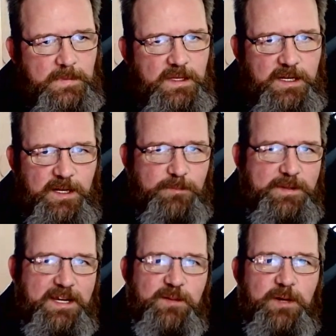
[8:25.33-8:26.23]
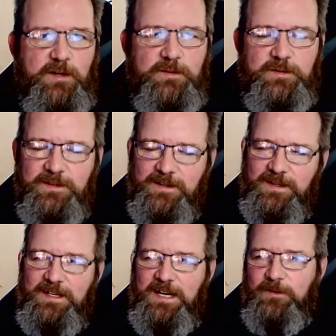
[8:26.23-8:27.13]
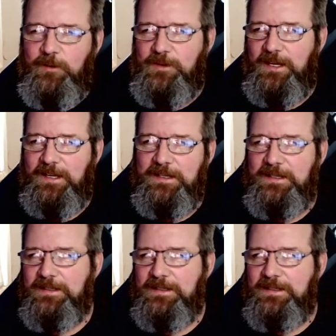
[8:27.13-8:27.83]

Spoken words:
thinking about, everyone's like,